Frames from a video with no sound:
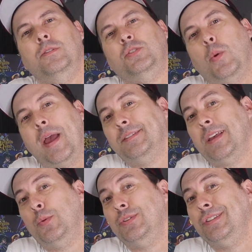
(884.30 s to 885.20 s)
So as
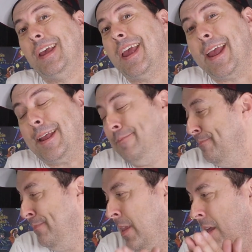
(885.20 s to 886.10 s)
I was saying,
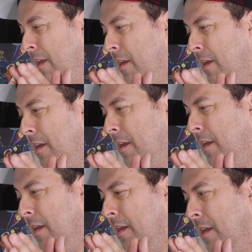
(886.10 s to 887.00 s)

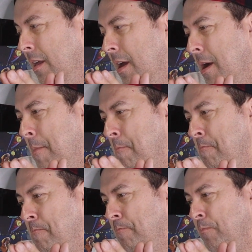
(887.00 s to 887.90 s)

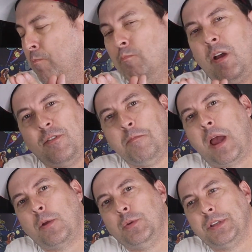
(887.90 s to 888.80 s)
my friend
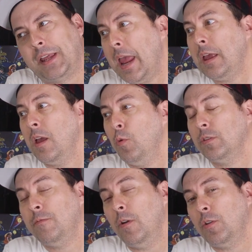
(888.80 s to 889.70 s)
Mike was like, hey, come
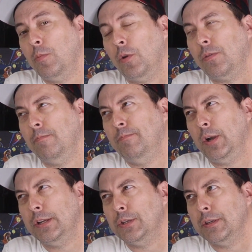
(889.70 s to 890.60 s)
work the Funko booth. I
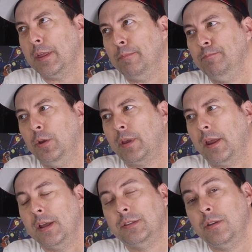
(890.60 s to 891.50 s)
already told you that. Okay,
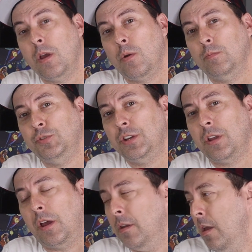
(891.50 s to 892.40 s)
and I said, no, Gen
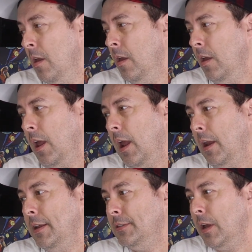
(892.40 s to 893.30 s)
Con.
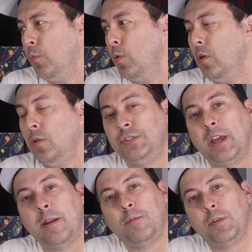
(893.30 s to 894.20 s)
And he said, well,
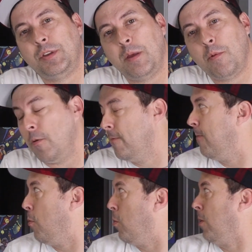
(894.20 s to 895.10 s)
sign up for the demo
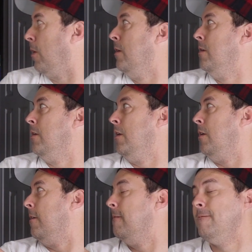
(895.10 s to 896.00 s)
for
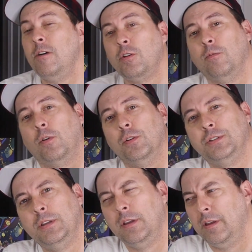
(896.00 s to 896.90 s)

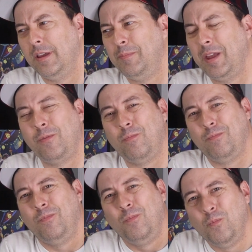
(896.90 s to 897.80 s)
Funkoverse. I'm like,
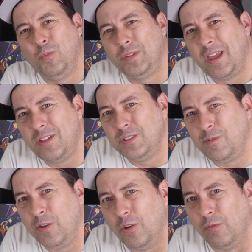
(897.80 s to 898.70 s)
what the hell is
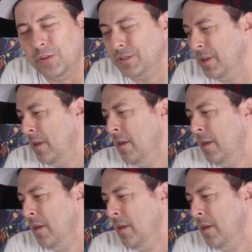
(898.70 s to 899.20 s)
Funkoverse?